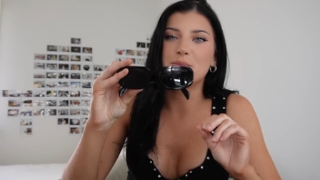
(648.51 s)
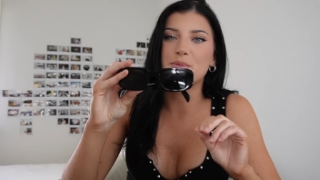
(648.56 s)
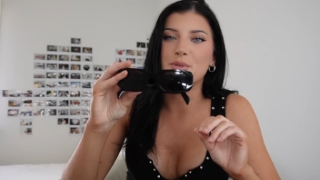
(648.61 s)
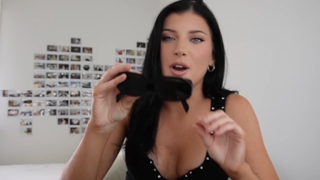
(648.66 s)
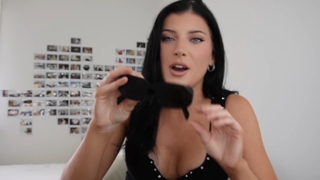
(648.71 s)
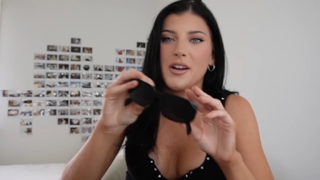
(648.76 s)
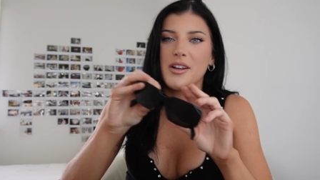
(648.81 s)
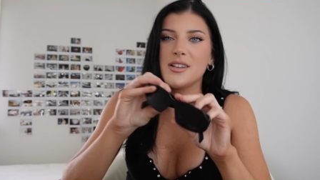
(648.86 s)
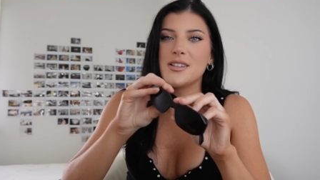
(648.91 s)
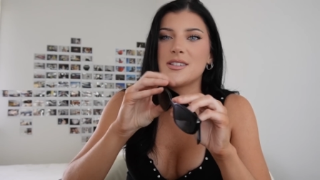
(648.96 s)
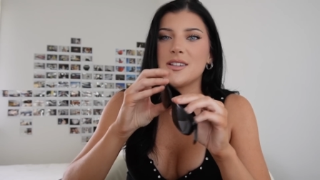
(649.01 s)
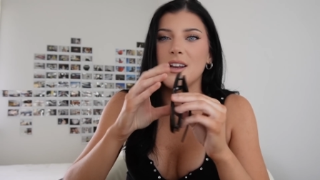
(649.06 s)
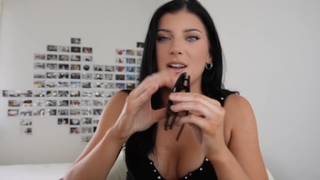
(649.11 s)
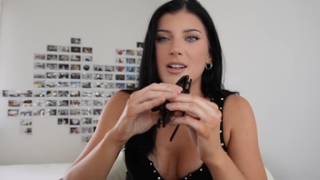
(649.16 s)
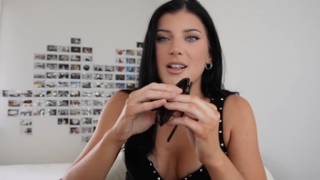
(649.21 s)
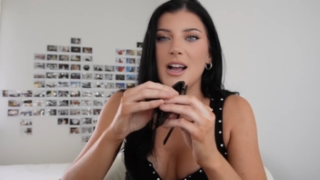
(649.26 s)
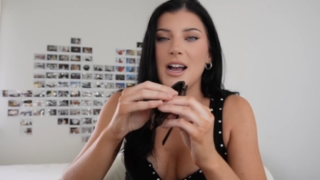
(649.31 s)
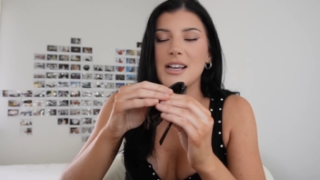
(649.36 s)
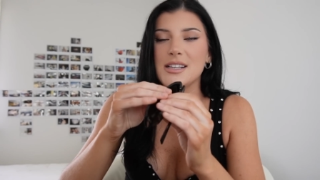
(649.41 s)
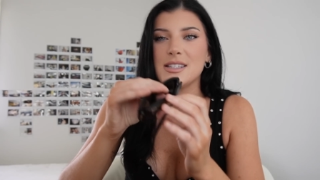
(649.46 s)
Prada
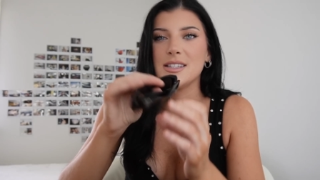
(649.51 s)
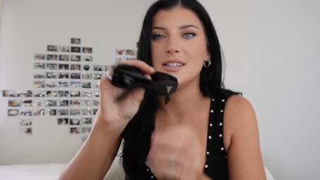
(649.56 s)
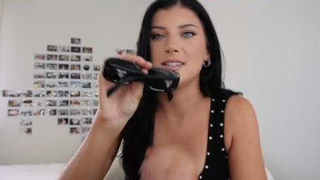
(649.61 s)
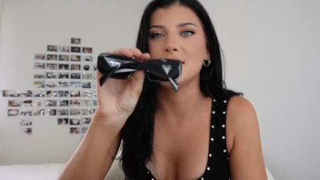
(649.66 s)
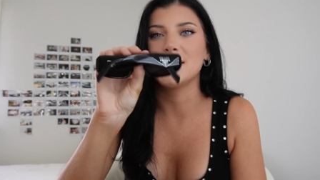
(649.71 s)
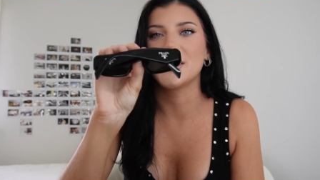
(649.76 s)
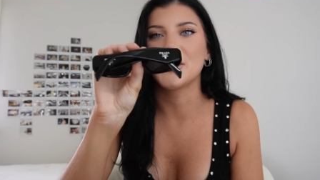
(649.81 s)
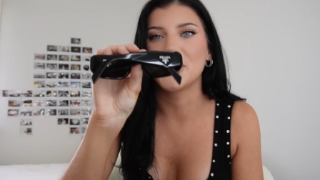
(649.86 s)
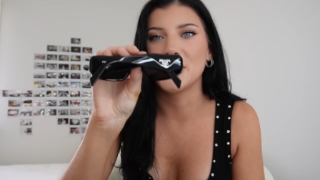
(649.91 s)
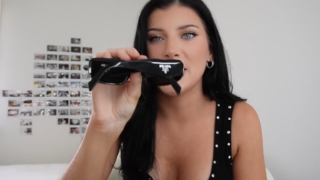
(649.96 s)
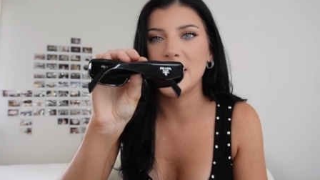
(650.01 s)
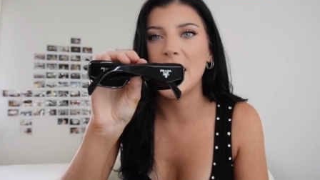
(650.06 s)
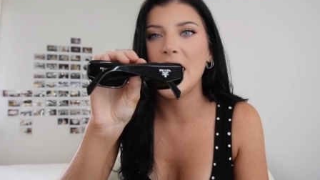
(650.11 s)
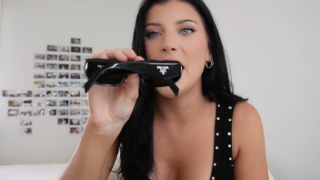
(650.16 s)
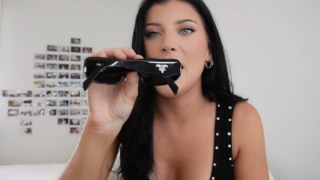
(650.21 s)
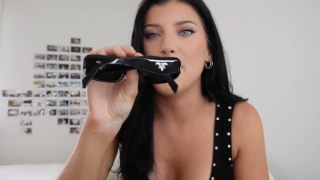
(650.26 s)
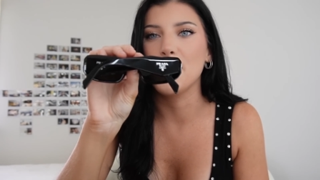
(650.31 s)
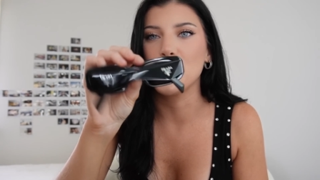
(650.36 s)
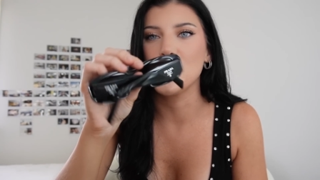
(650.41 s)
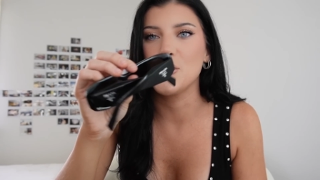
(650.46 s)
sunglasses. Literally
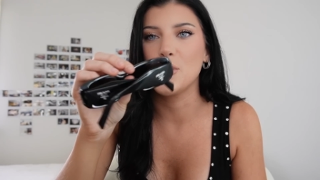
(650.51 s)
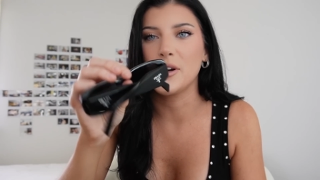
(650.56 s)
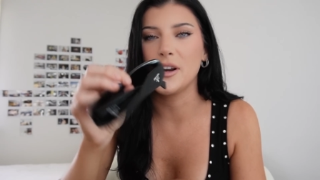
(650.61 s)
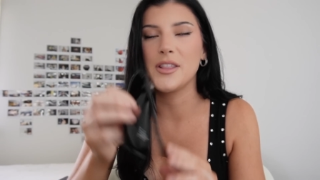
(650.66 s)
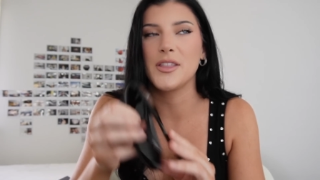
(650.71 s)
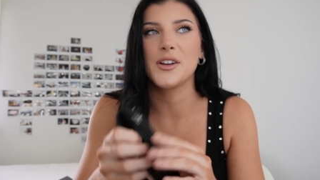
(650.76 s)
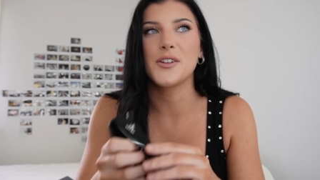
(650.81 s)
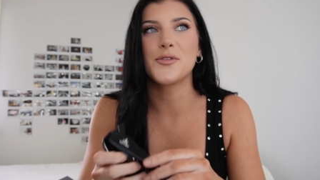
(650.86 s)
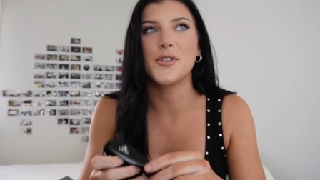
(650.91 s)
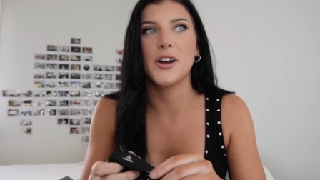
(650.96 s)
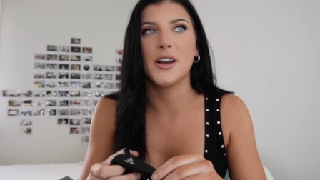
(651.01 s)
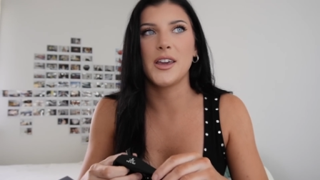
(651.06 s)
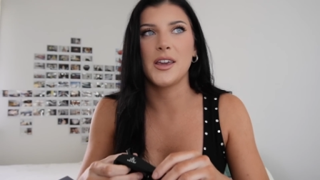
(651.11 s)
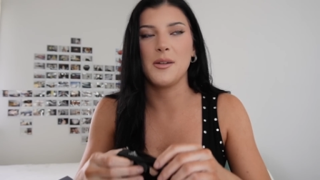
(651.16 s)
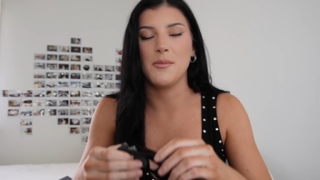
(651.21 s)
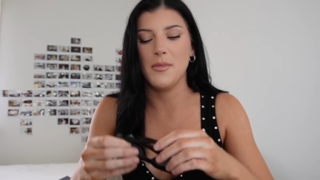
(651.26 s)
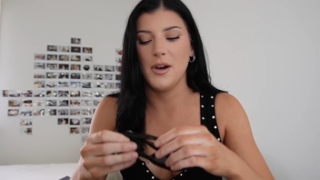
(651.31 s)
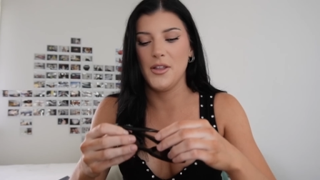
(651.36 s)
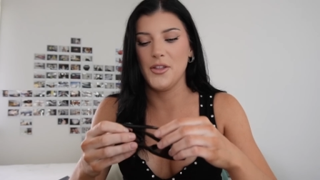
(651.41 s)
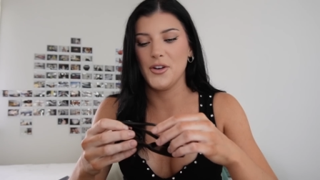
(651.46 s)
everyone and their
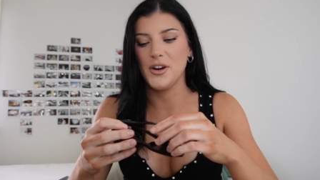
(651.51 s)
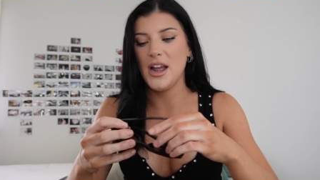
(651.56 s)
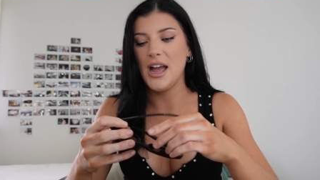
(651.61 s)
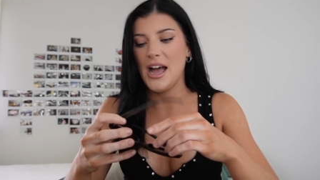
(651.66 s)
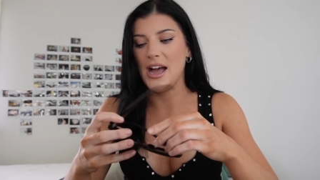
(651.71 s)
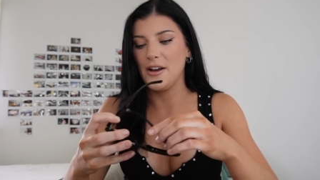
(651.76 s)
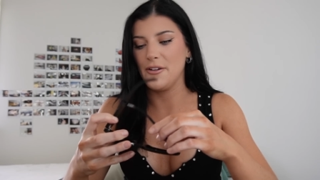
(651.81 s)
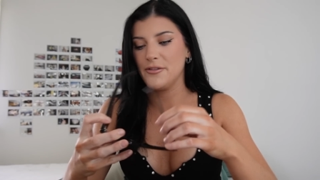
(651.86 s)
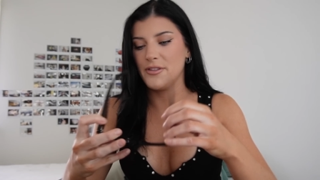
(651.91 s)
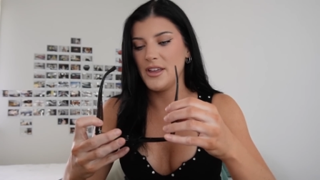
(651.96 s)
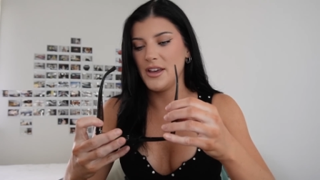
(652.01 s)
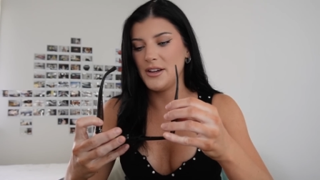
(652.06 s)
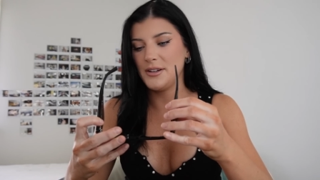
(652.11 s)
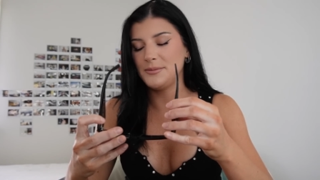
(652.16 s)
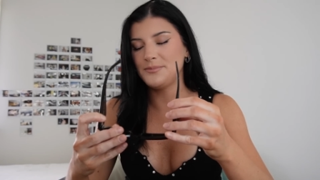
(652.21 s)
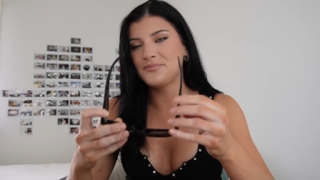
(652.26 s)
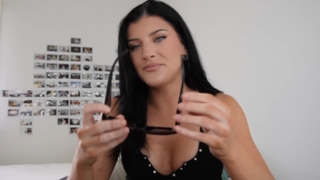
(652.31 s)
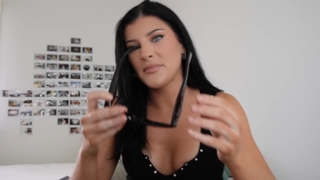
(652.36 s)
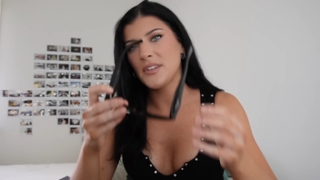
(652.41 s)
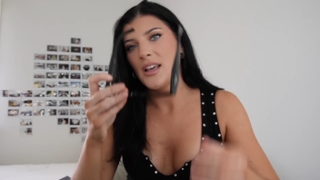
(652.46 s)
fucking mother have
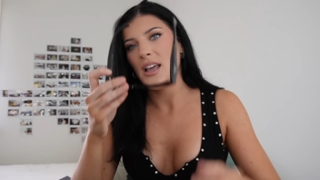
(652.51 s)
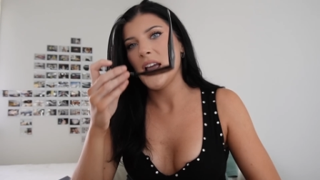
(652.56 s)
them.